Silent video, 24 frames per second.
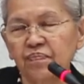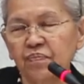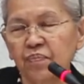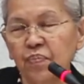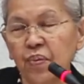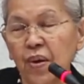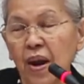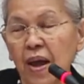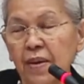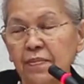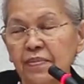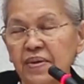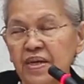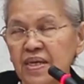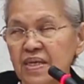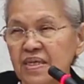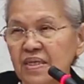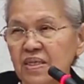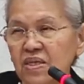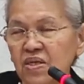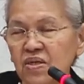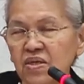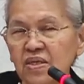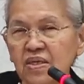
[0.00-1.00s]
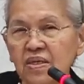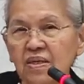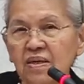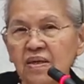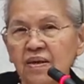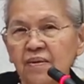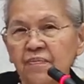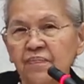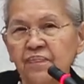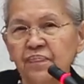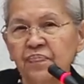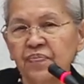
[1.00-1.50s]
prime minister,
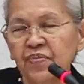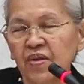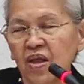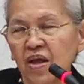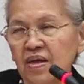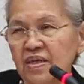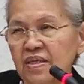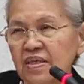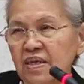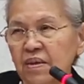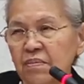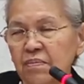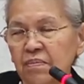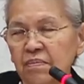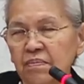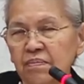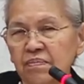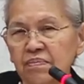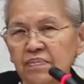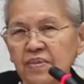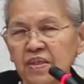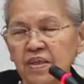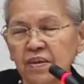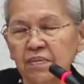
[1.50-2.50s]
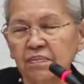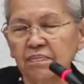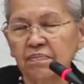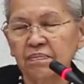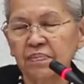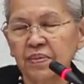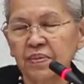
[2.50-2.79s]
or some